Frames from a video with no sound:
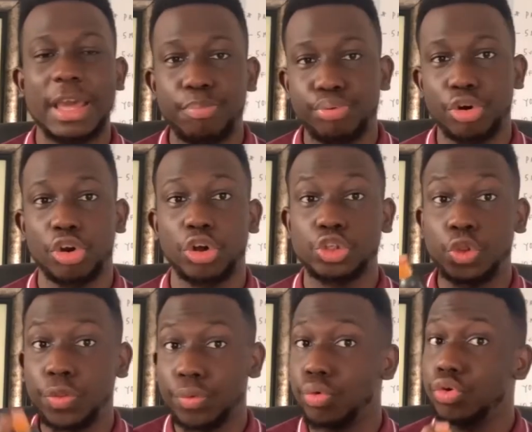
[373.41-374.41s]
a product
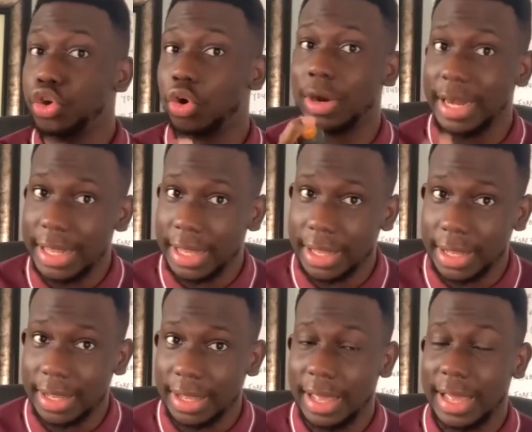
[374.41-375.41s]
through your
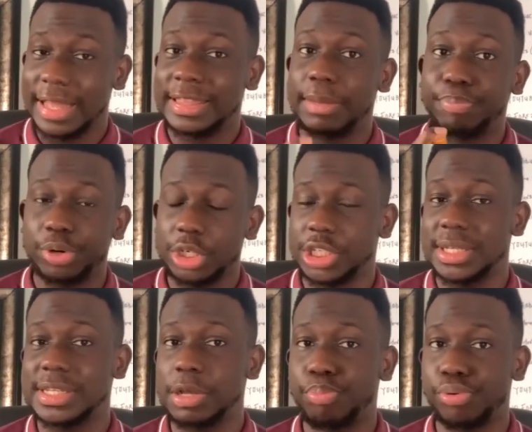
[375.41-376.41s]
link, they
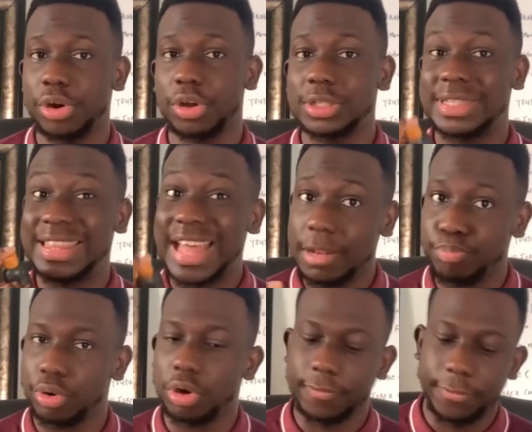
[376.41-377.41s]
purchase a product. That
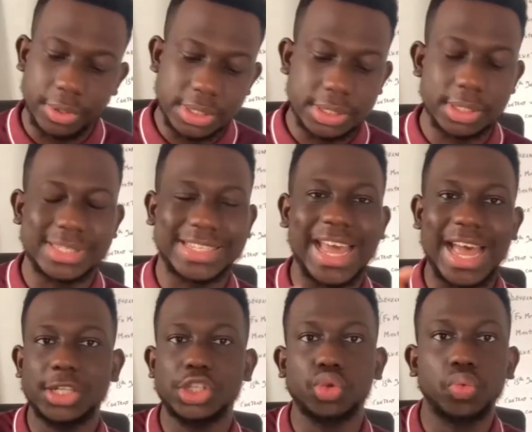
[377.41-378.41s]
product, for instance,
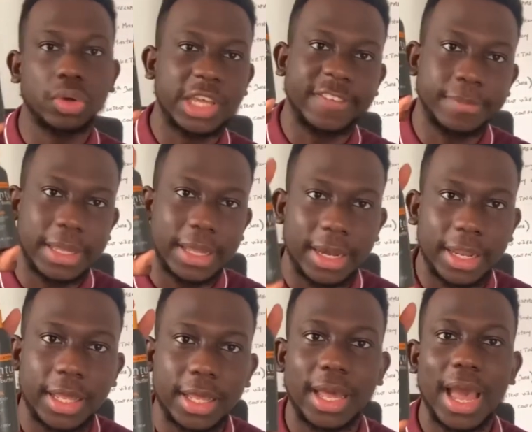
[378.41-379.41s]
Cantu will give me a
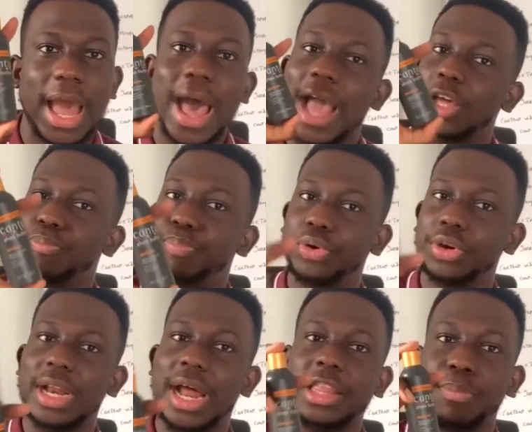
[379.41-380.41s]
link. I could put
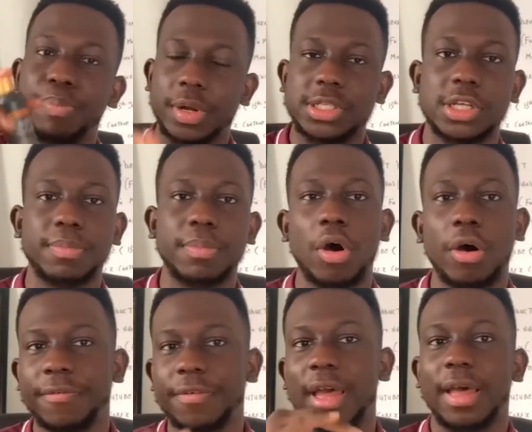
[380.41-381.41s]
it at the bottom
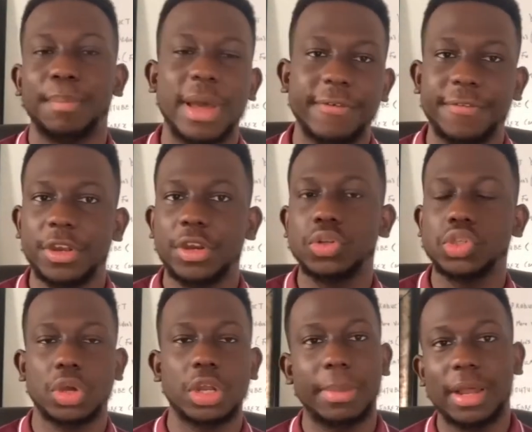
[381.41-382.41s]
of my video
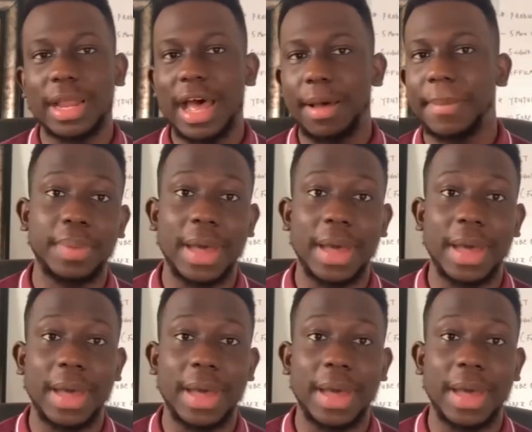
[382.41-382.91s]
talking about how